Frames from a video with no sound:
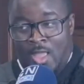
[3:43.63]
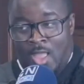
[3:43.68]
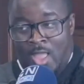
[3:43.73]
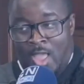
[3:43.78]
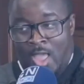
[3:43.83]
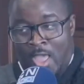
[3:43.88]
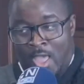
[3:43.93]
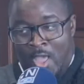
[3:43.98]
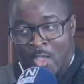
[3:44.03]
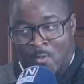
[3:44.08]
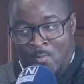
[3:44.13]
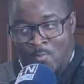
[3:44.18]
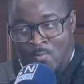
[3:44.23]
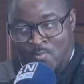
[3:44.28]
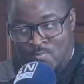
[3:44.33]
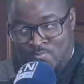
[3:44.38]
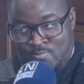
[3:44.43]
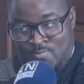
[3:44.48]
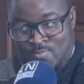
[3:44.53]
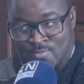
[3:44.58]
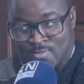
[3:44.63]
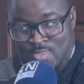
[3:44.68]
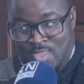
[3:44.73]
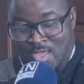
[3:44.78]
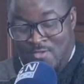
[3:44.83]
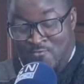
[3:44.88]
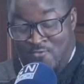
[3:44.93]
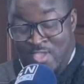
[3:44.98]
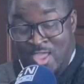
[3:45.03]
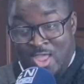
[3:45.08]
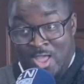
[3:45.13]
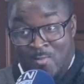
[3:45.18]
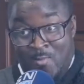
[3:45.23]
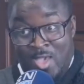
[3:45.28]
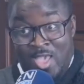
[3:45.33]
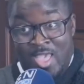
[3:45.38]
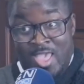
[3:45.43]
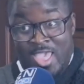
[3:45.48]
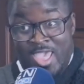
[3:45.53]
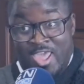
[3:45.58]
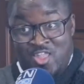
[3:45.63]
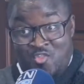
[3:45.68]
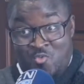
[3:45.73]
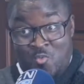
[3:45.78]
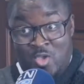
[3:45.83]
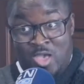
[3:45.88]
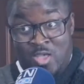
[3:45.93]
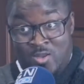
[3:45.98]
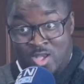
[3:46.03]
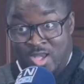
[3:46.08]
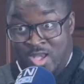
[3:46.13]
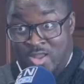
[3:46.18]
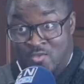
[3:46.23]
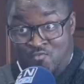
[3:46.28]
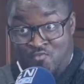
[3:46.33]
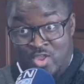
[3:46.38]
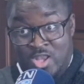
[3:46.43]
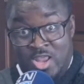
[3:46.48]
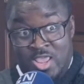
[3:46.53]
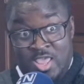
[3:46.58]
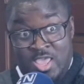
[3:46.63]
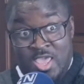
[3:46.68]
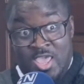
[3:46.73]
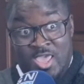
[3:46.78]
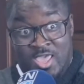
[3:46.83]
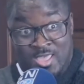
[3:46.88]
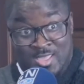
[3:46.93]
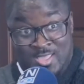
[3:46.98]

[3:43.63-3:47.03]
I think I'm at an age where I didn't really care.